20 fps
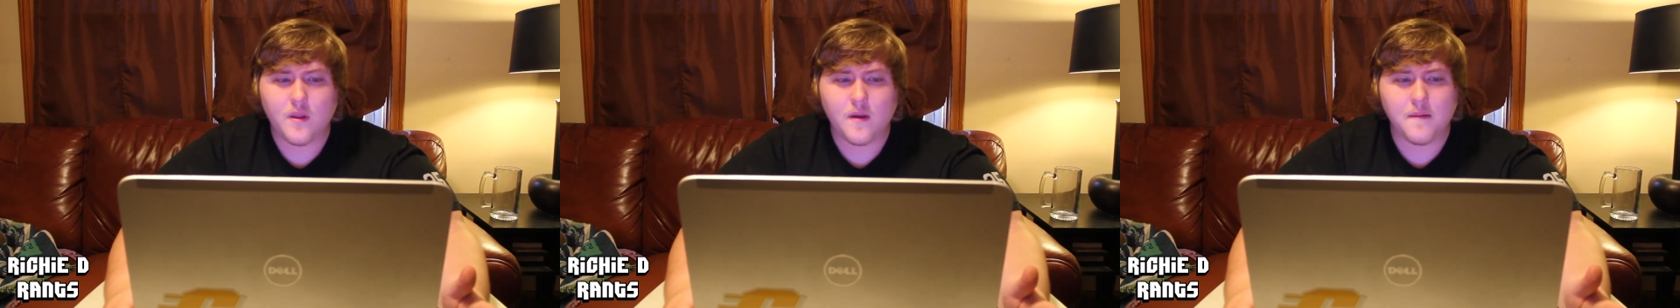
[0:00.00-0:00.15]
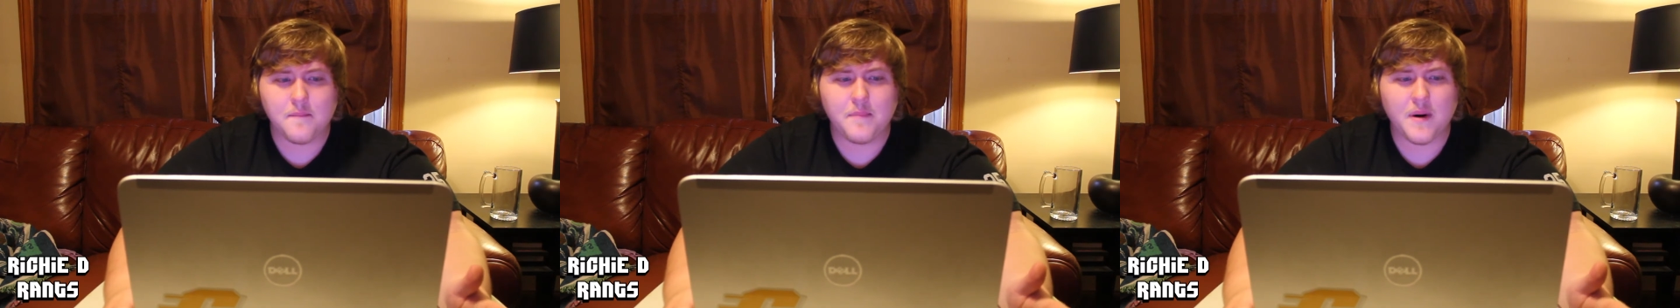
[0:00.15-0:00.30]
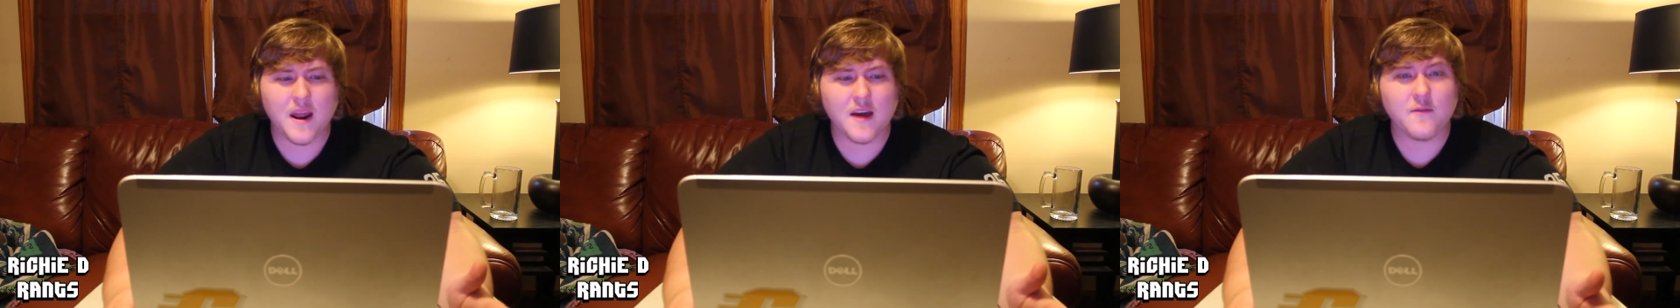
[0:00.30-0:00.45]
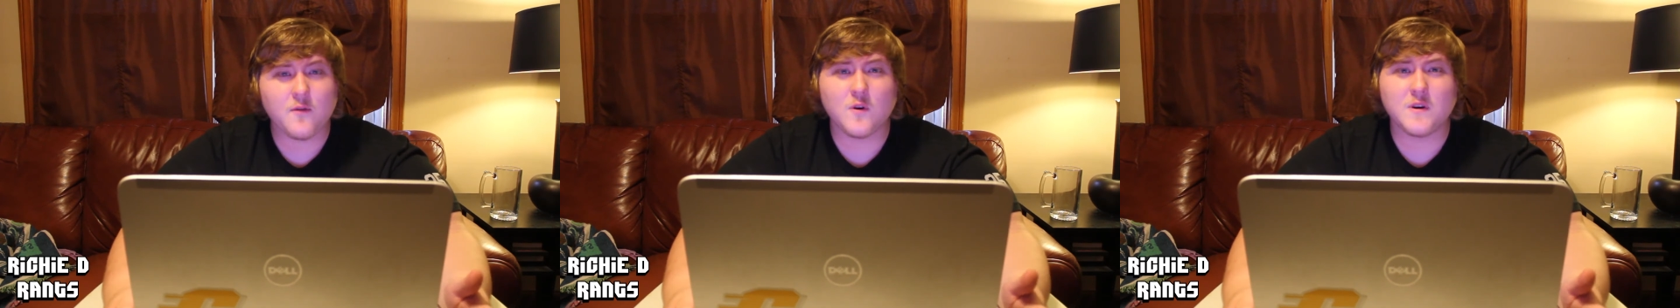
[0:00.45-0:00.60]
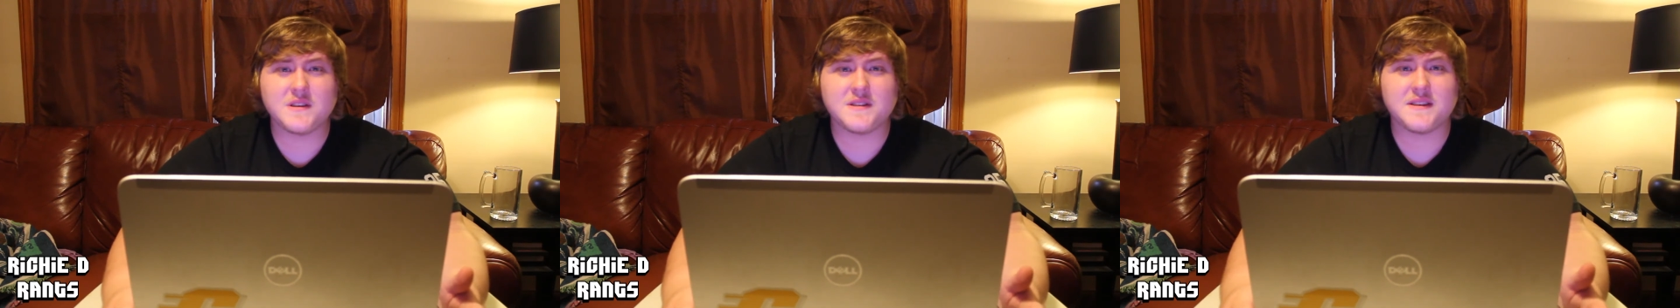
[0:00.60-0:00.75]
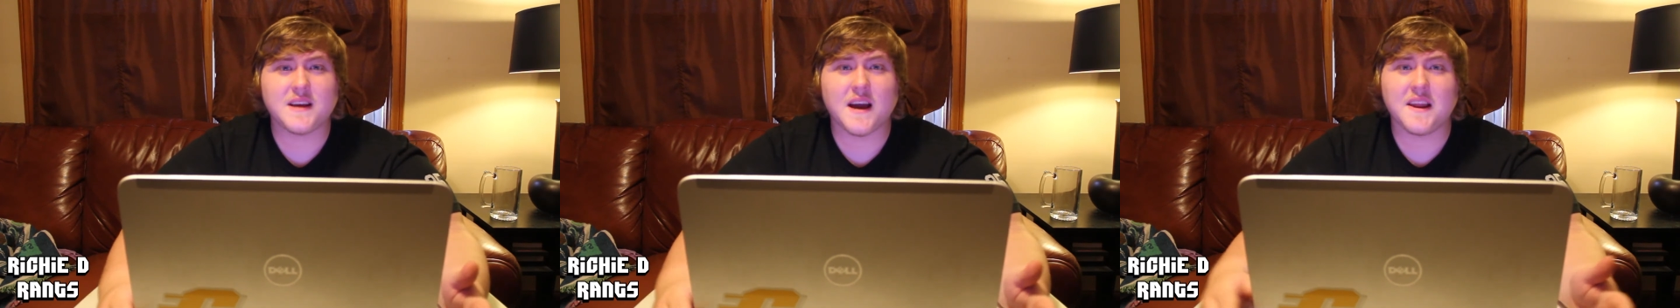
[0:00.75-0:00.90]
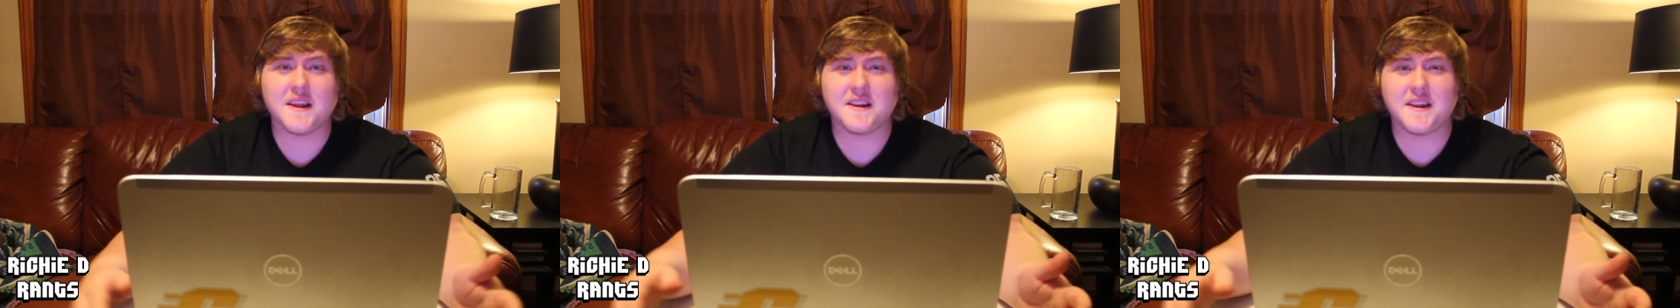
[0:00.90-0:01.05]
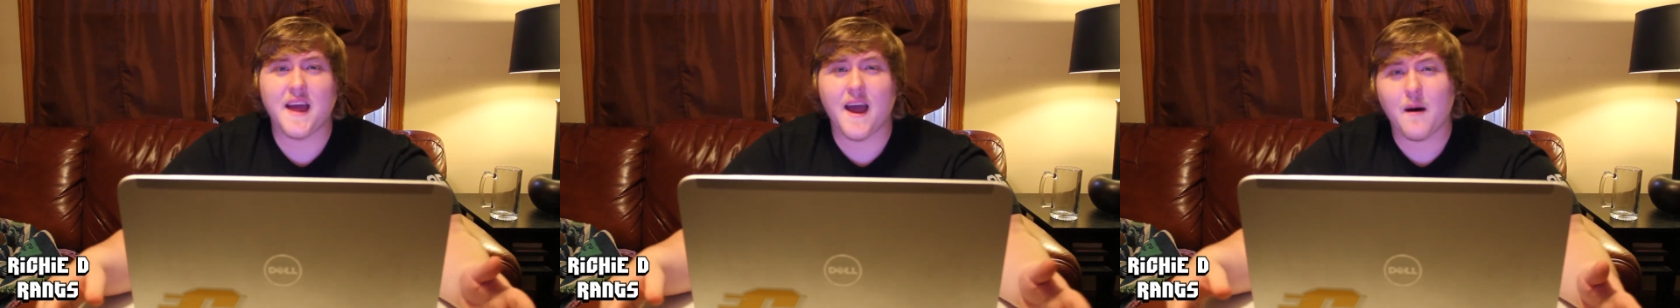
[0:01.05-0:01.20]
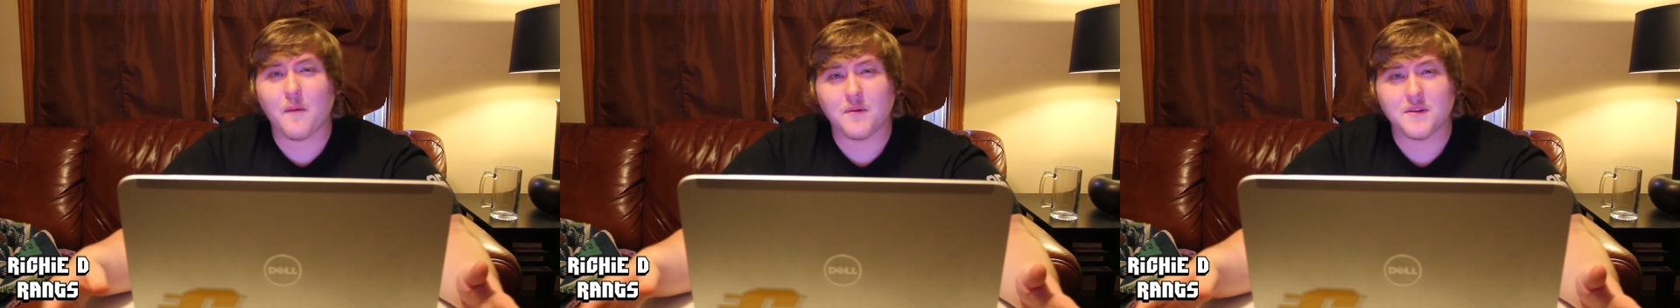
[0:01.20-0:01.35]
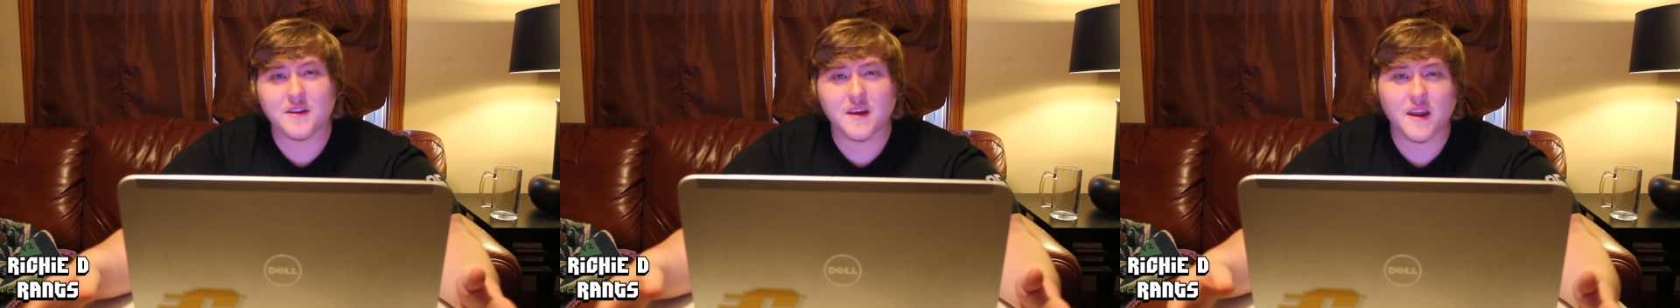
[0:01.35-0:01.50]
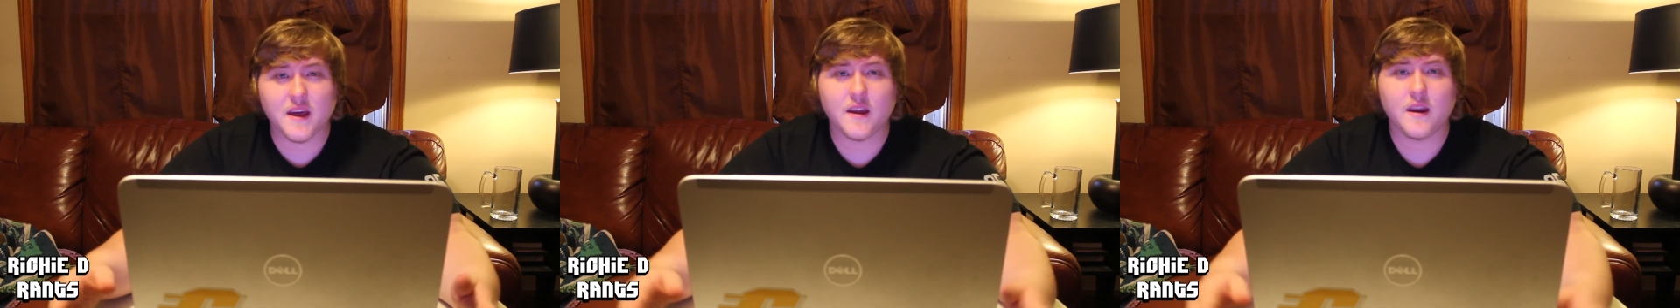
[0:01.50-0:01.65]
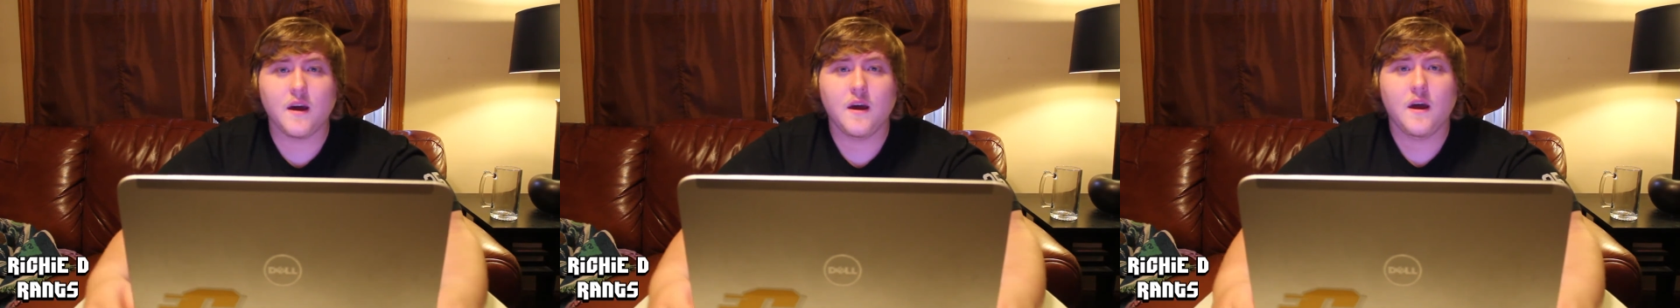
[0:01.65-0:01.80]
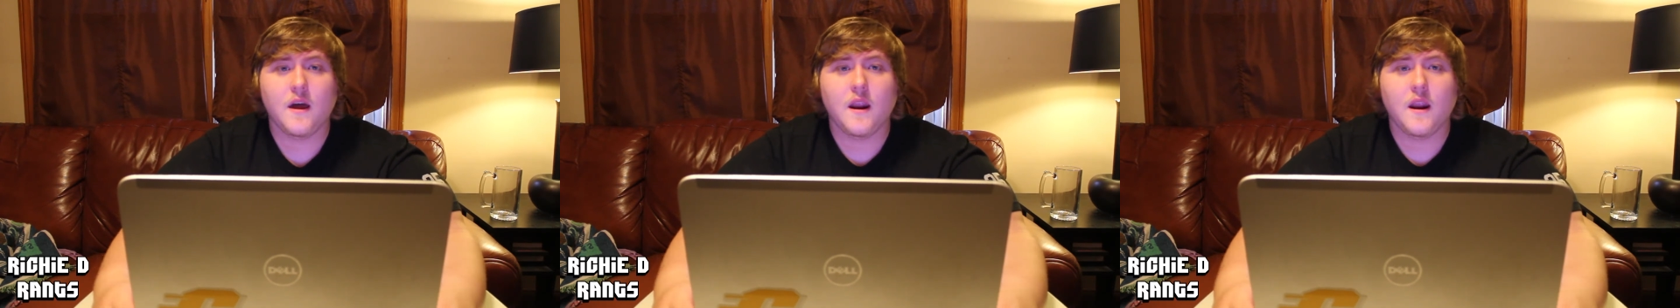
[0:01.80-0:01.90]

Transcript: but I've always kind of dabbled in it.